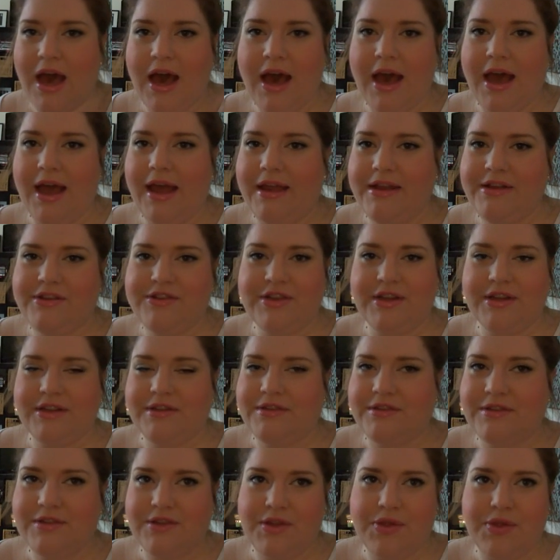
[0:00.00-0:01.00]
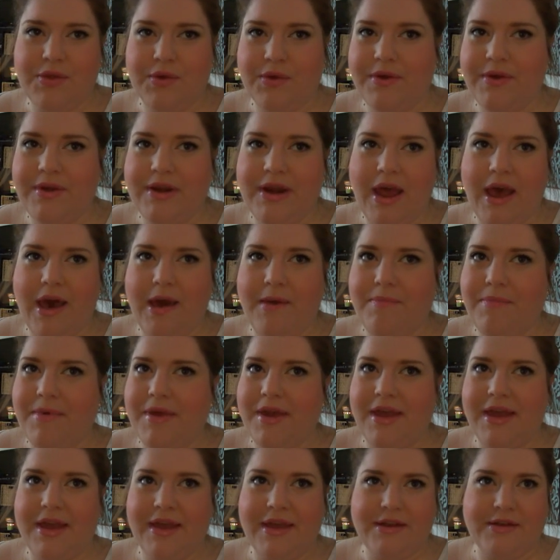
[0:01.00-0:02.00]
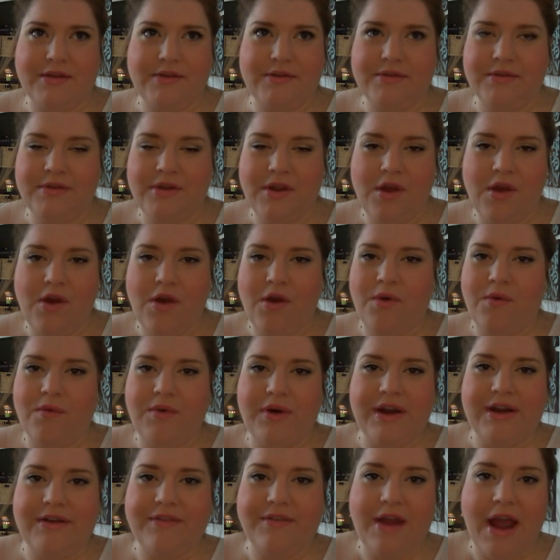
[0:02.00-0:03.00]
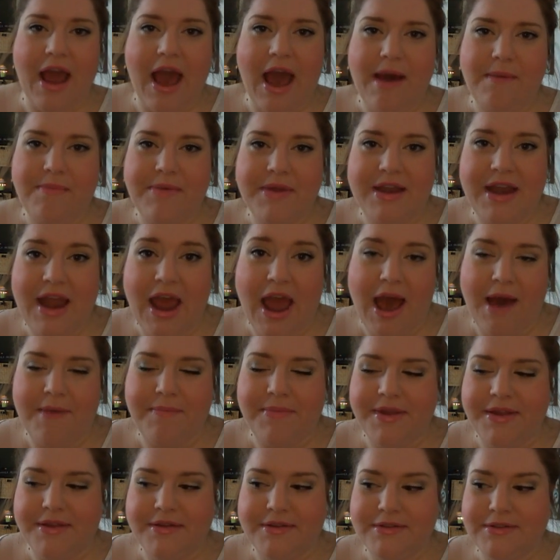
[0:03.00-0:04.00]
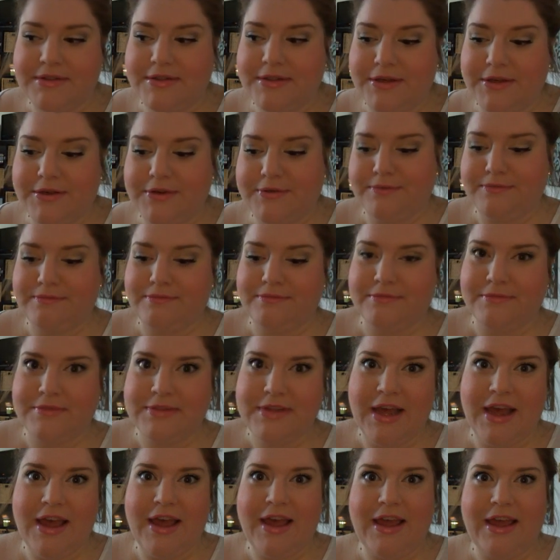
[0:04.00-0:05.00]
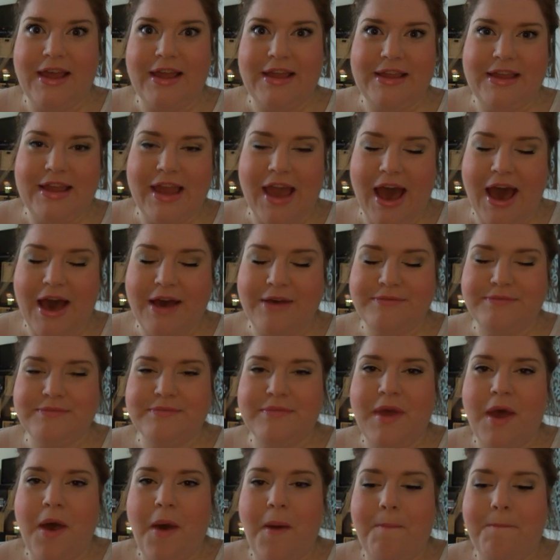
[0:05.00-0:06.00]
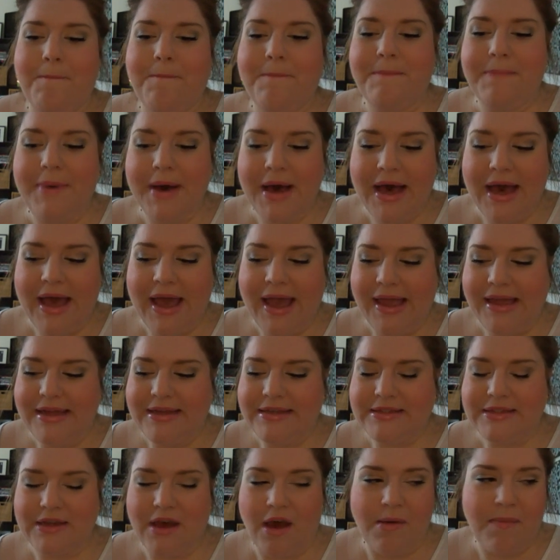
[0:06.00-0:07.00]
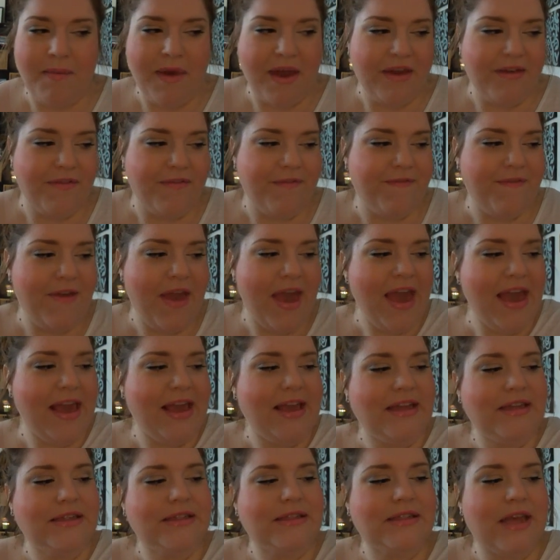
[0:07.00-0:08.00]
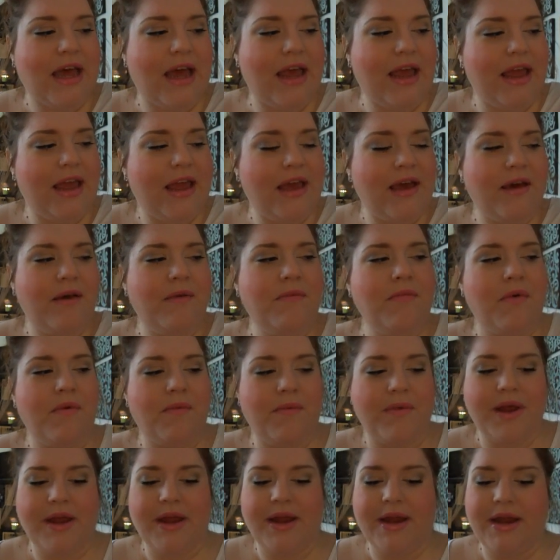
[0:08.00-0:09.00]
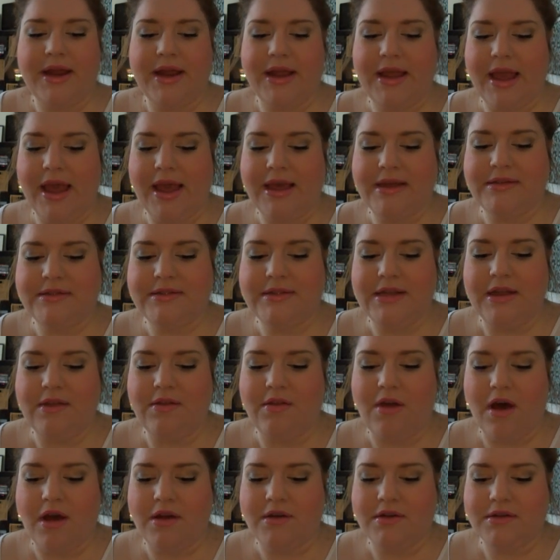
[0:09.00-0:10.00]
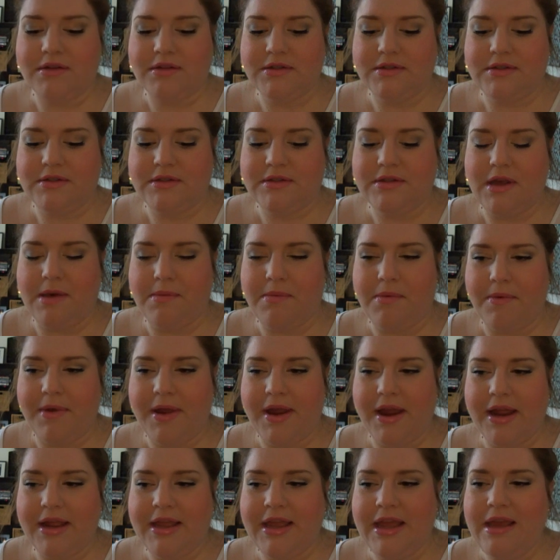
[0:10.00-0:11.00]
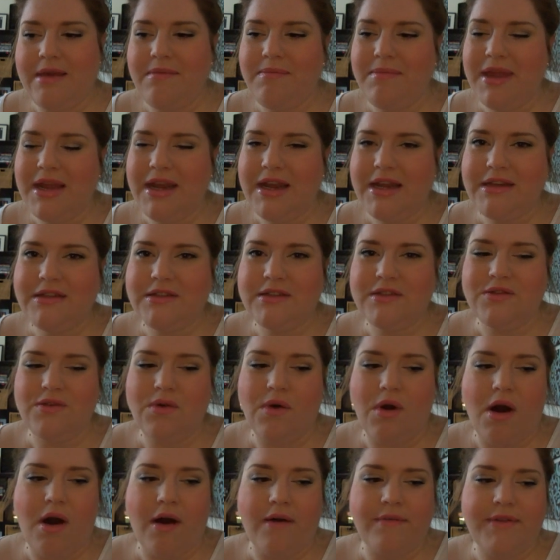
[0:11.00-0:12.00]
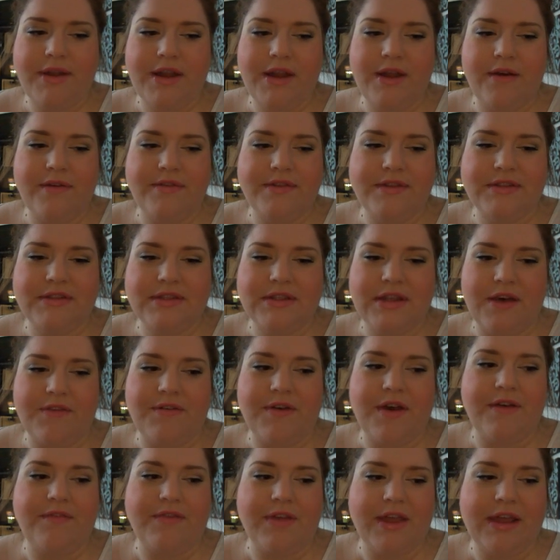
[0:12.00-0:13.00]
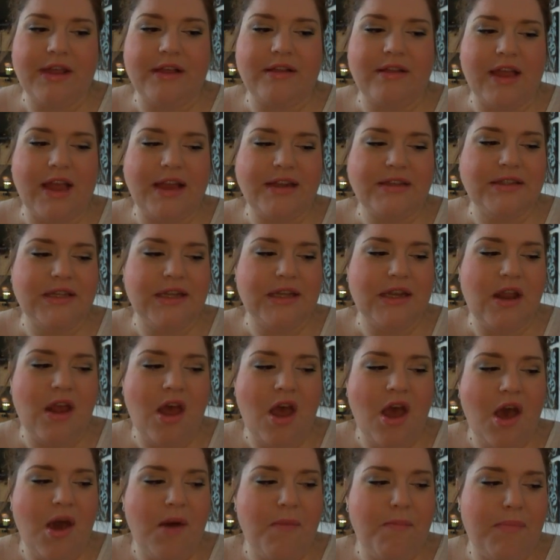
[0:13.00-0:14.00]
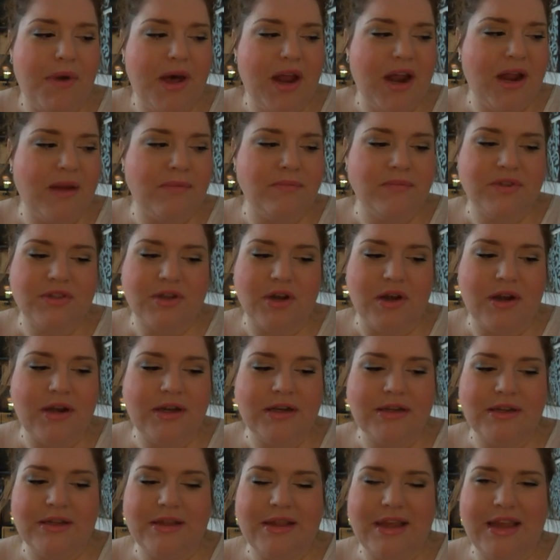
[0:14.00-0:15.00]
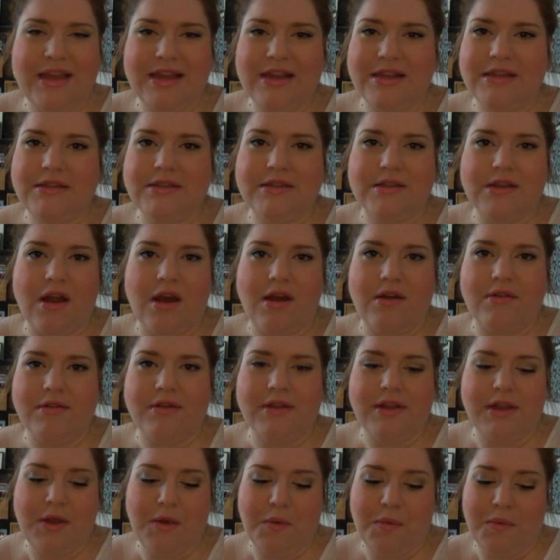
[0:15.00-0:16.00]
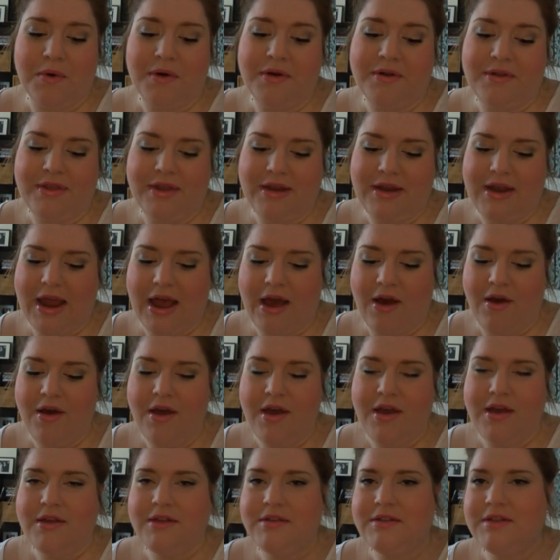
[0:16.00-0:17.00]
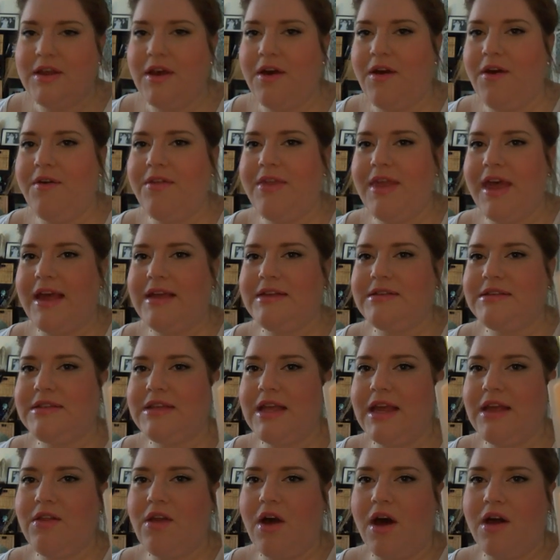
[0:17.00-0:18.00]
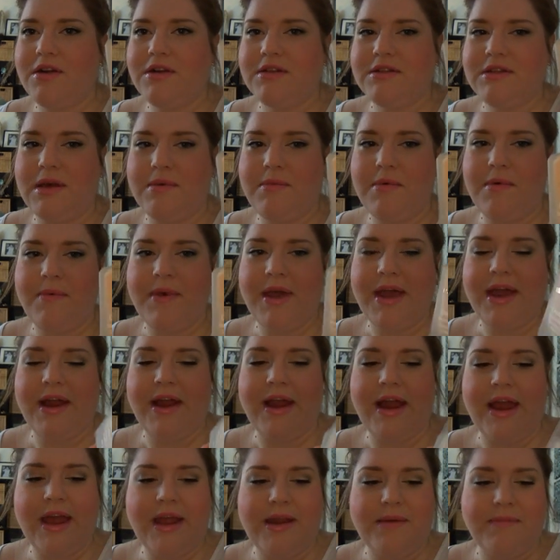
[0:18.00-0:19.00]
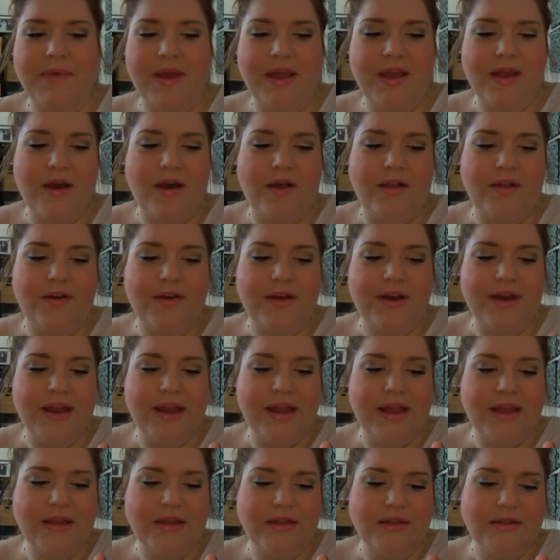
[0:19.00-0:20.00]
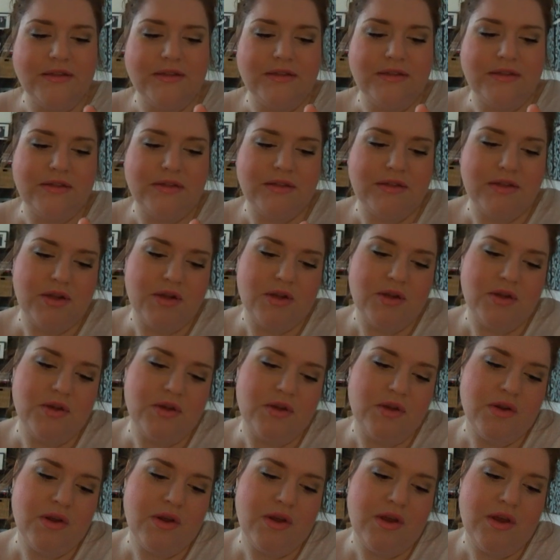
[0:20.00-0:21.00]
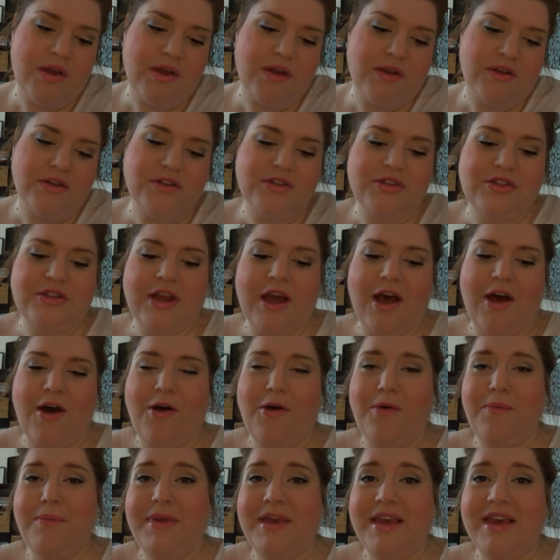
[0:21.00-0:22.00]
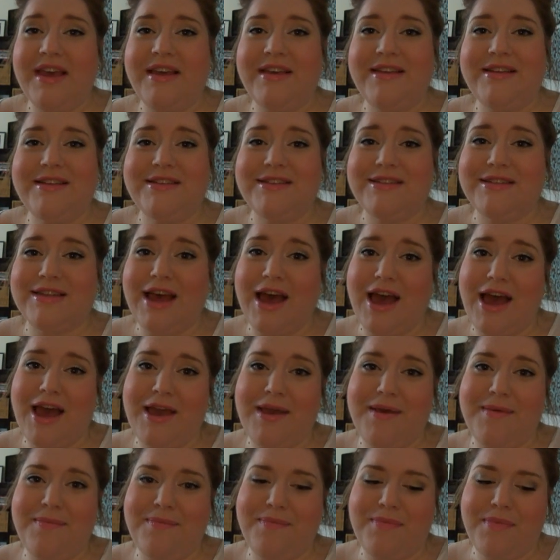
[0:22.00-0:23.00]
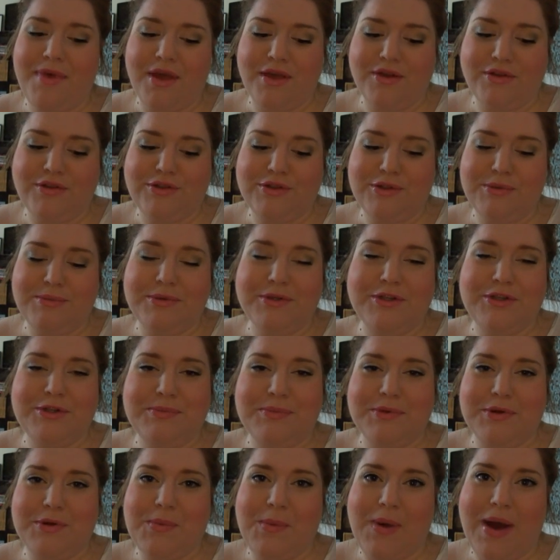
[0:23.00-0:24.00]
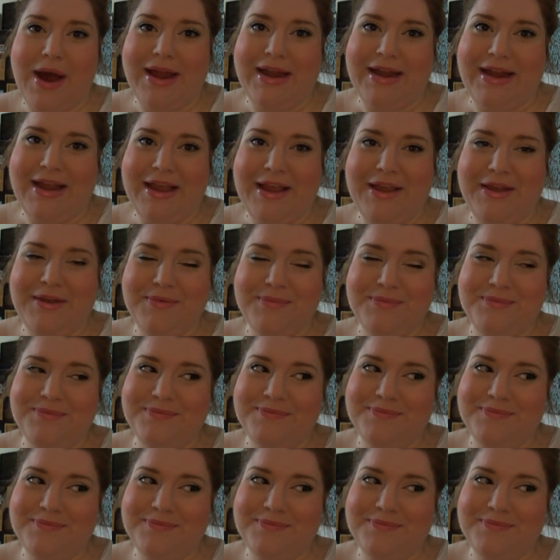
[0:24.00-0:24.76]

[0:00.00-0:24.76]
I just threw it up and whatever happened, happened. So, yeah. But on my face, I am wearing Estee Lauder's Double Wear. I keep meaning to do a haul video of the stuff I've like collected, but I'm starting to think it's not really worth it now. So the Estee Lauder Double Wear and my color is Shell because I'm a super duper whitey.